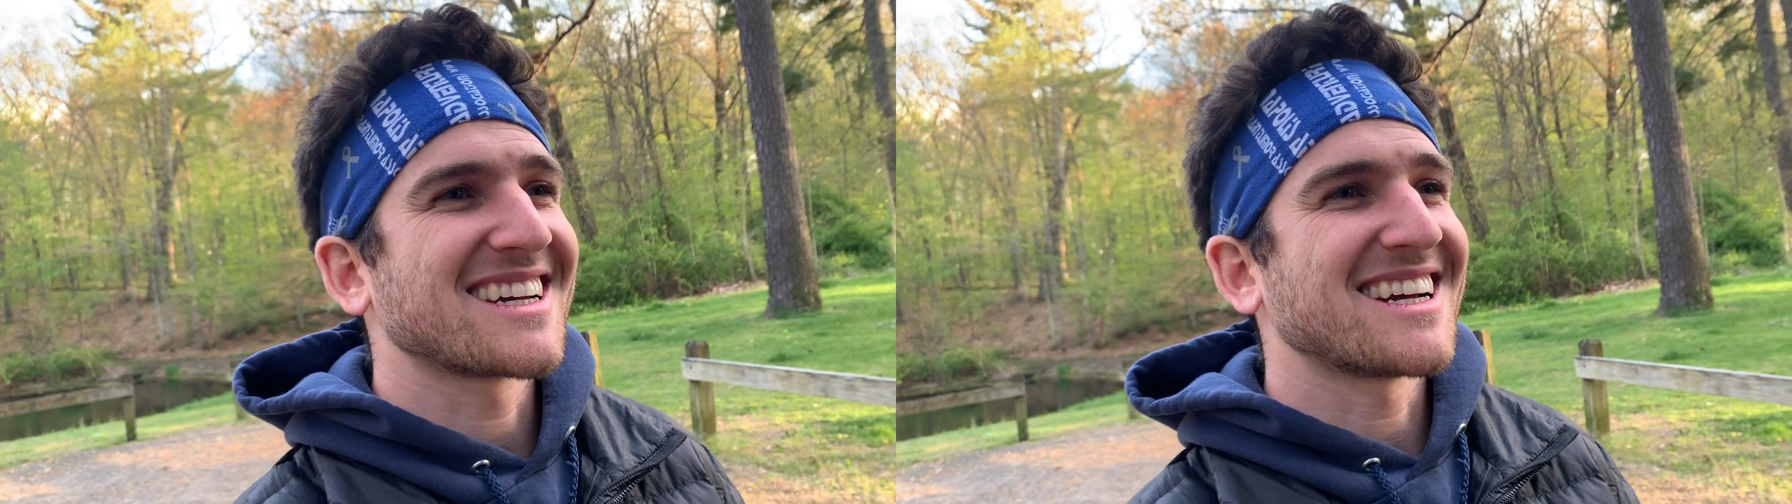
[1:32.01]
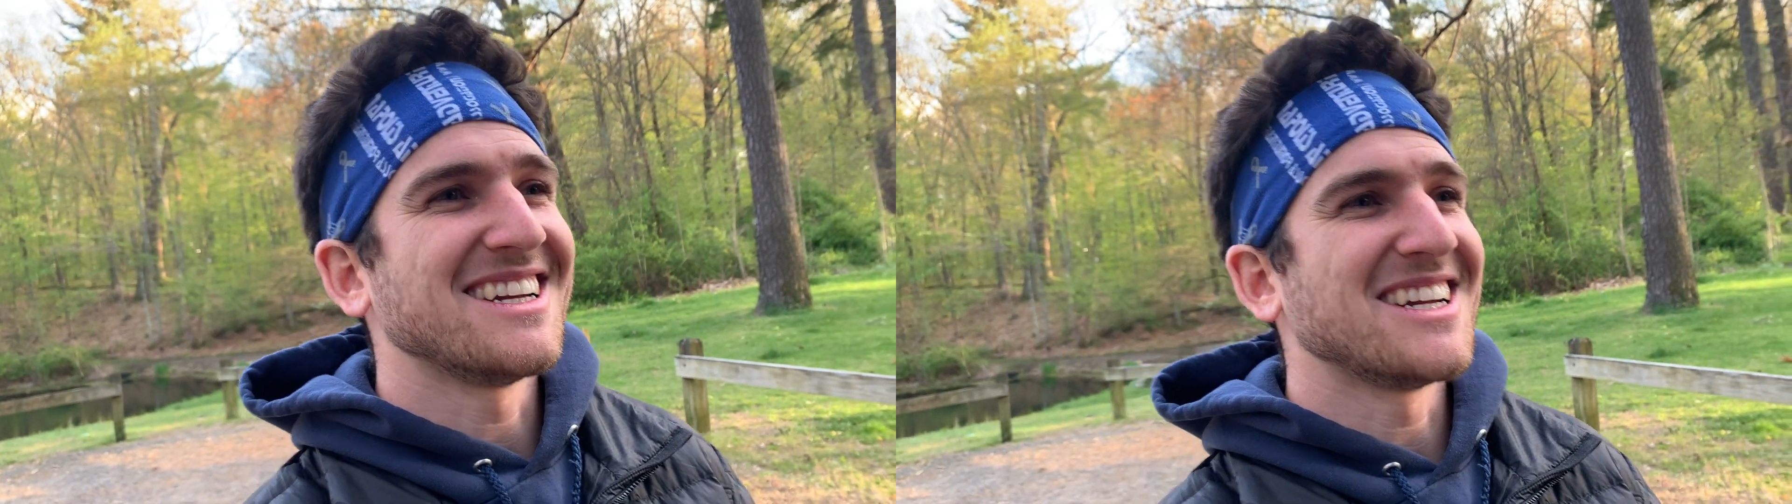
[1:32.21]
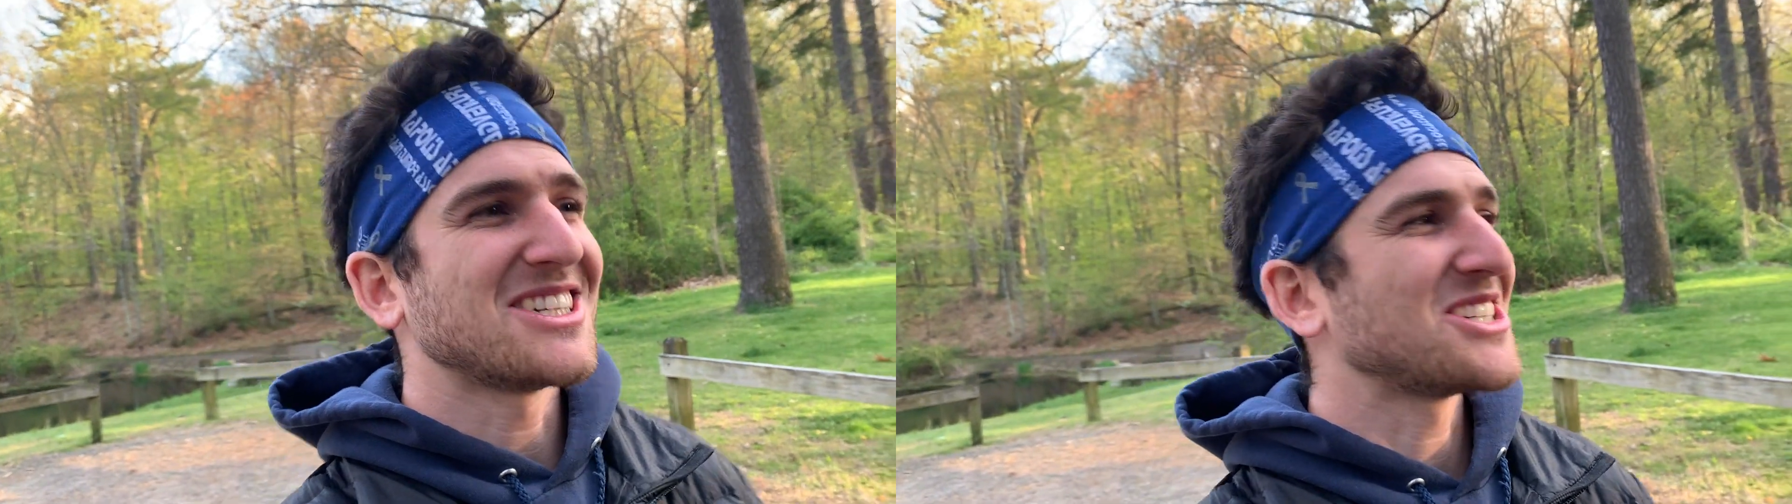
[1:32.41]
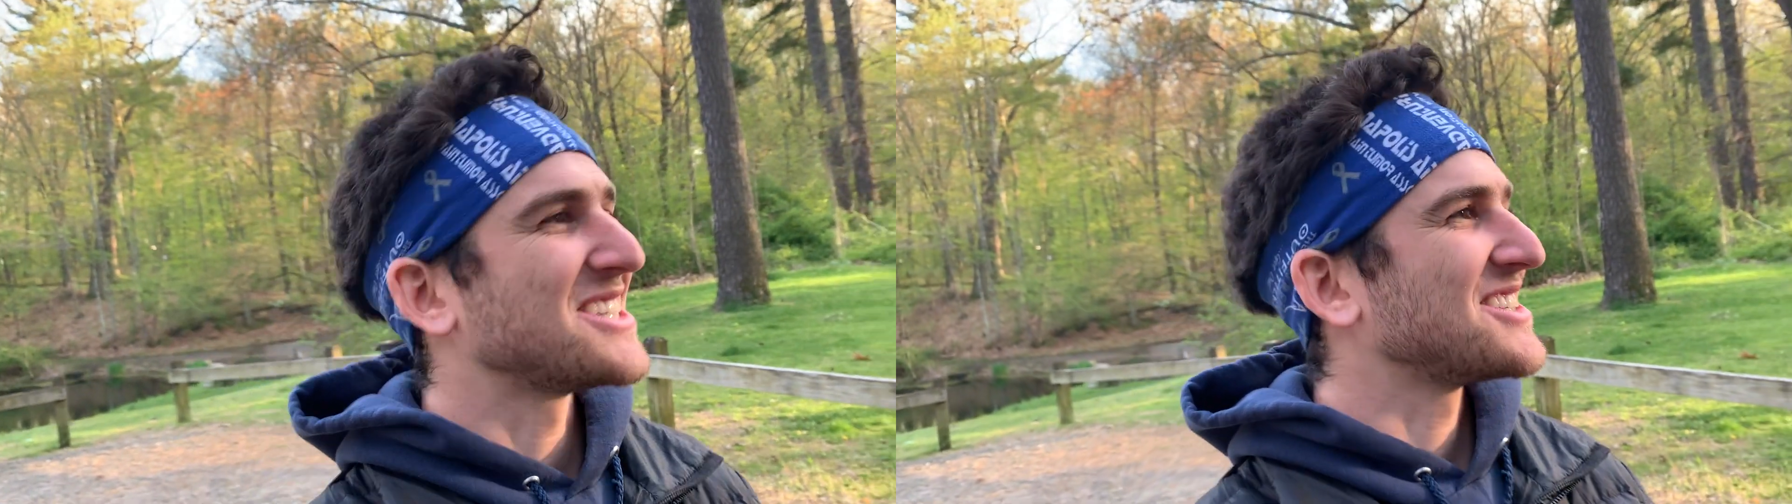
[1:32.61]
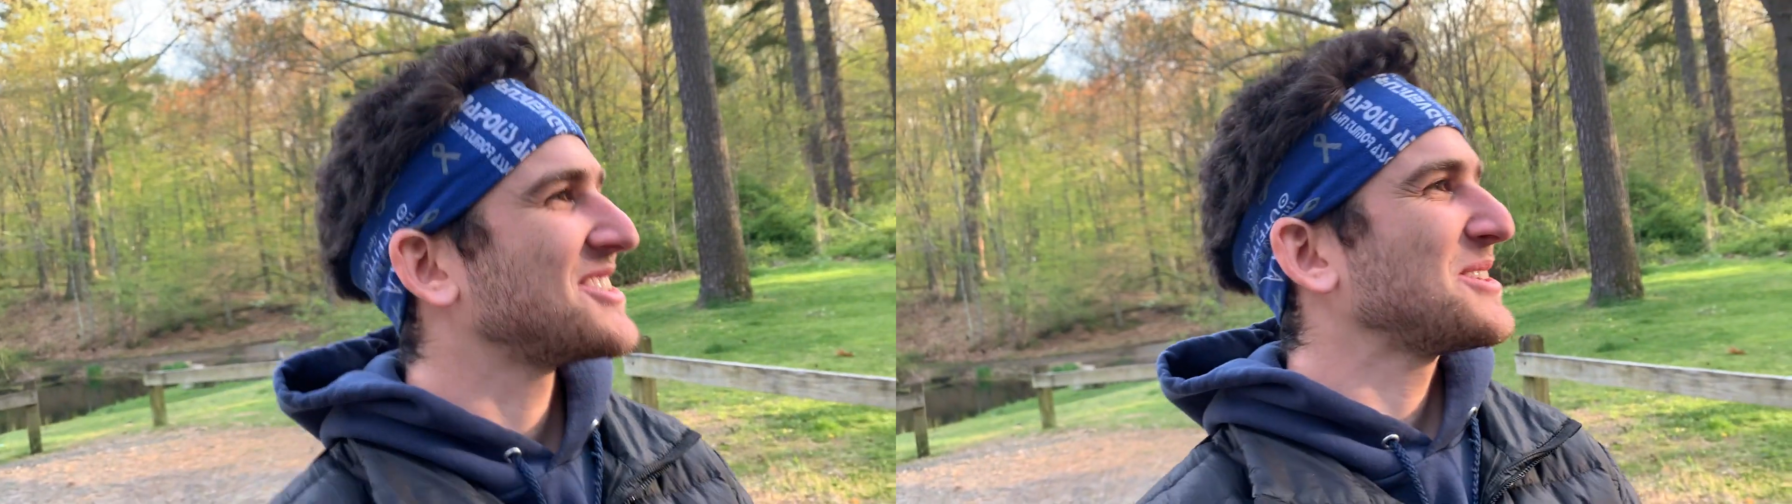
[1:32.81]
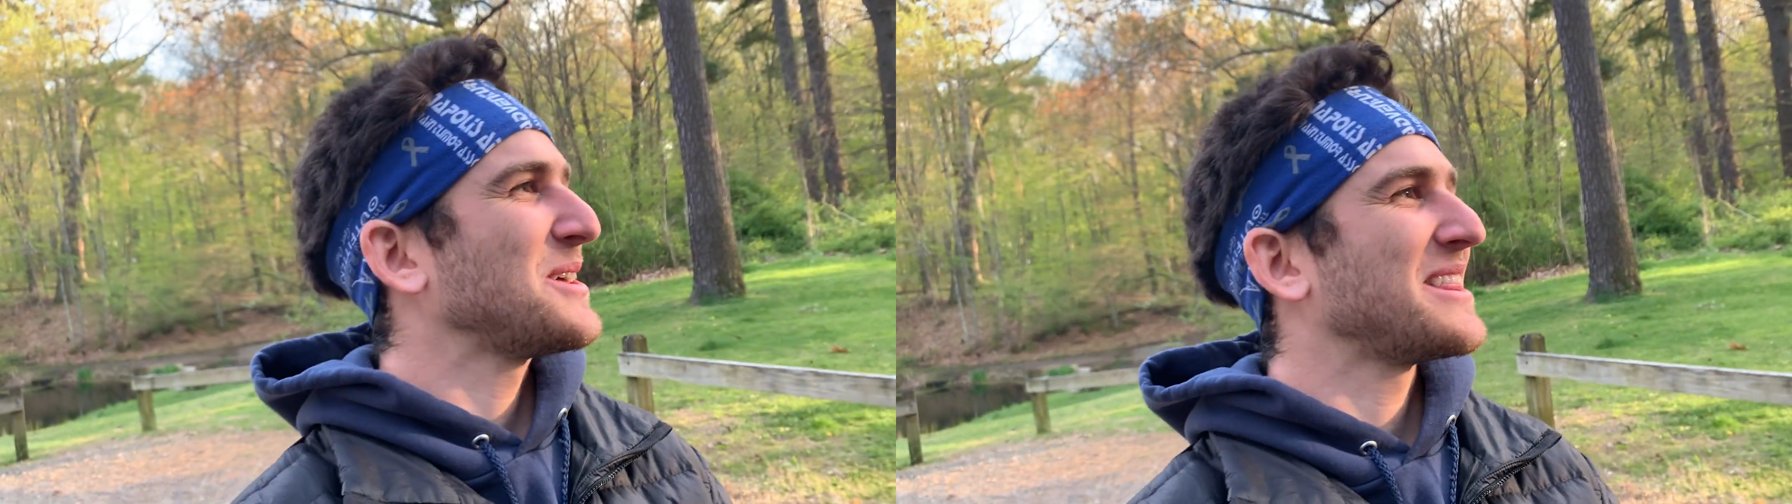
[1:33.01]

conditions